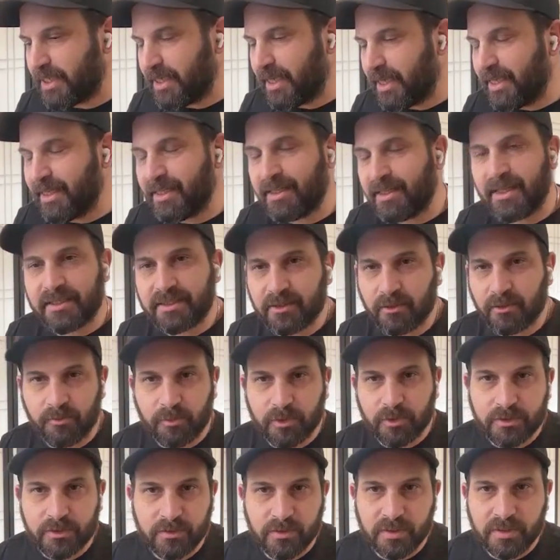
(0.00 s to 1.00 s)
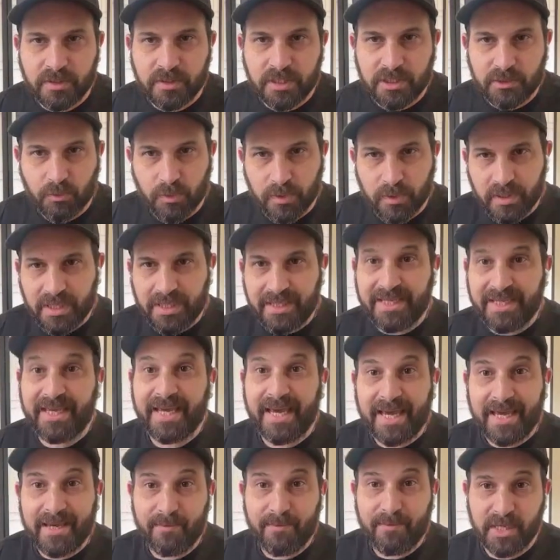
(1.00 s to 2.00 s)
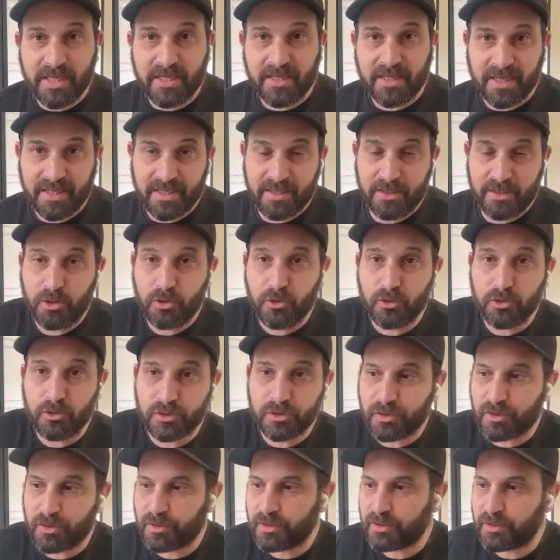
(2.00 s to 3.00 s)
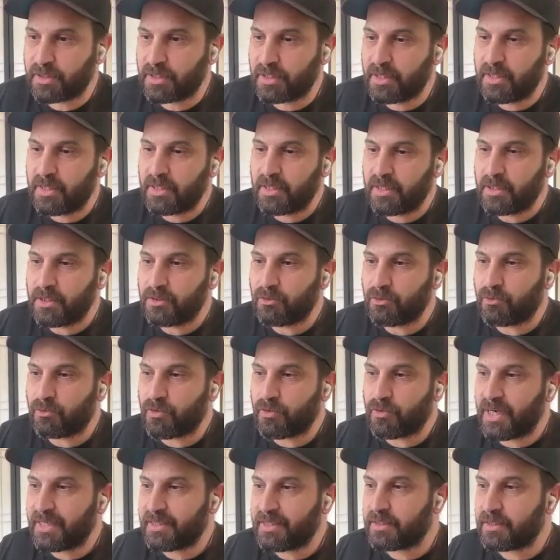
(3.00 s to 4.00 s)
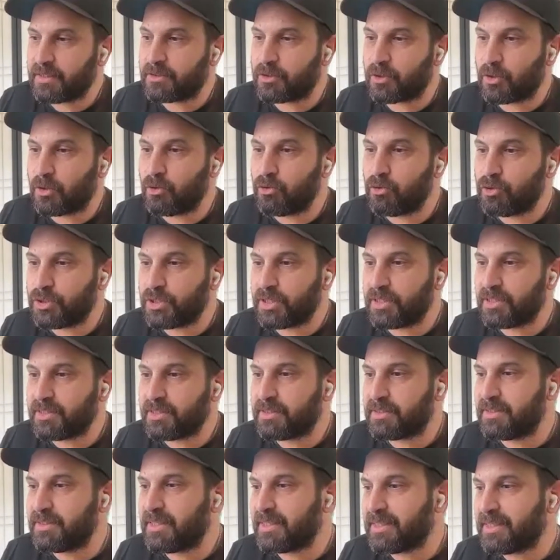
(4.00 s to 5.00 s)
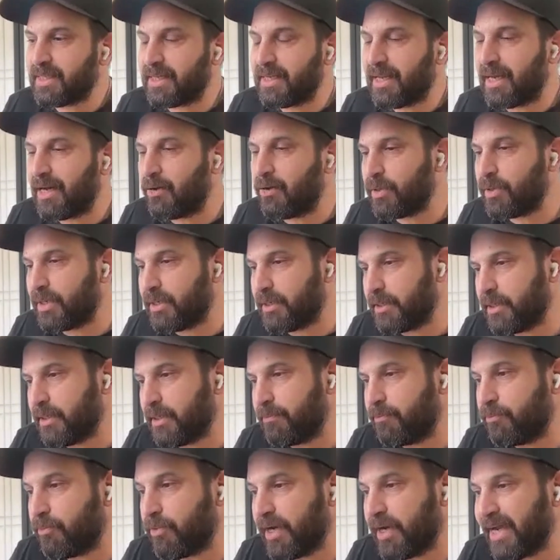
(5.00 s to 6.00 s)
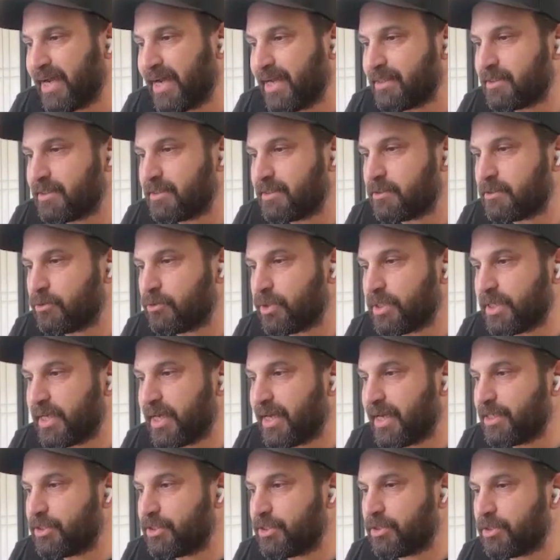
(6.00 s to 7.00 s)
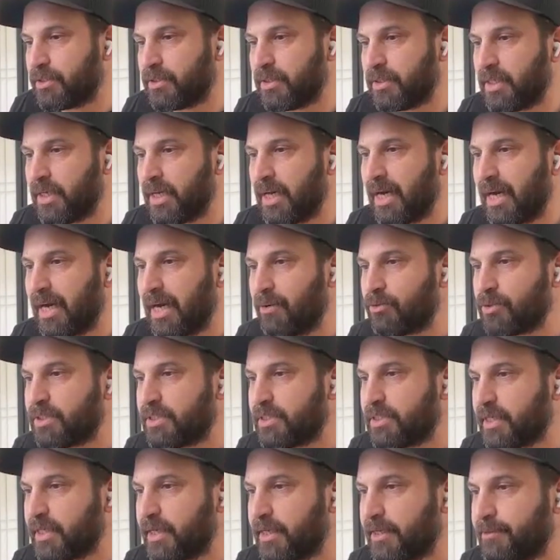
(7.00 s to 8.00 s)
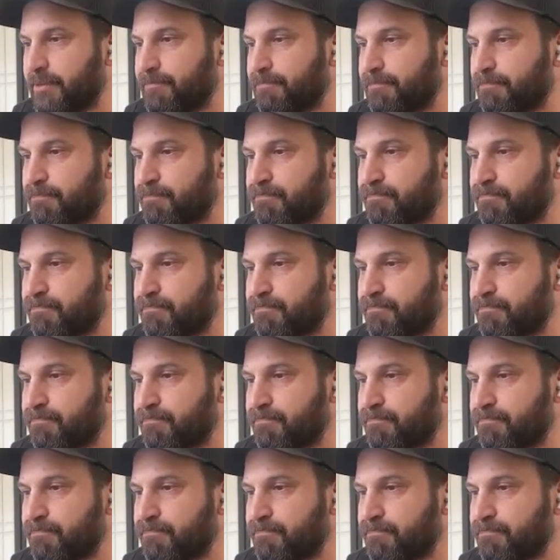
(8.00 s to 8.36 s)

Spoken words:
endless opportunities within gaming and users to create a solution that allow brands to engage, I would say,